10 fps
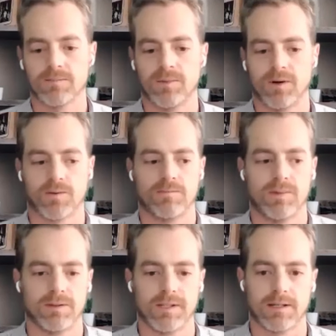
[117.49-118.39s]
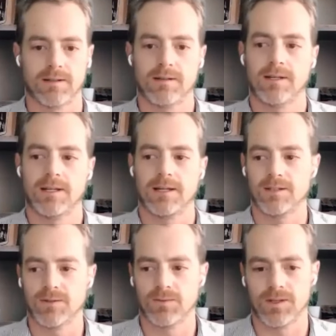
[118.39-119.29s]
but we're building it
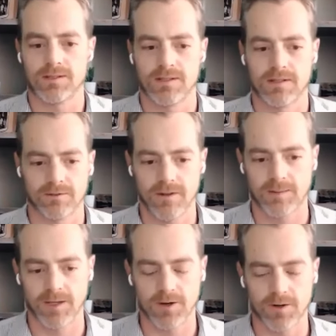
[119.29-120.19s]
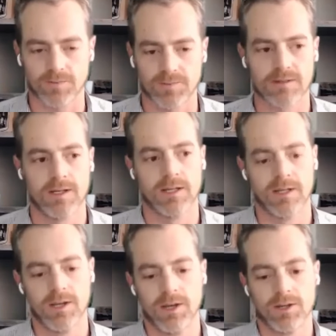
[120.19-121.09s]
with single family homes.
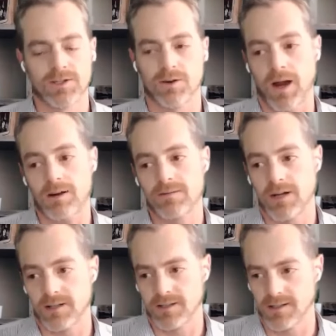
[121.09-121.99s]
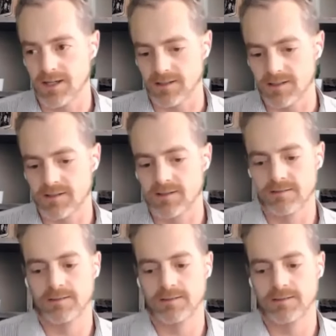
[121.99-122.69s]
So out of all of this,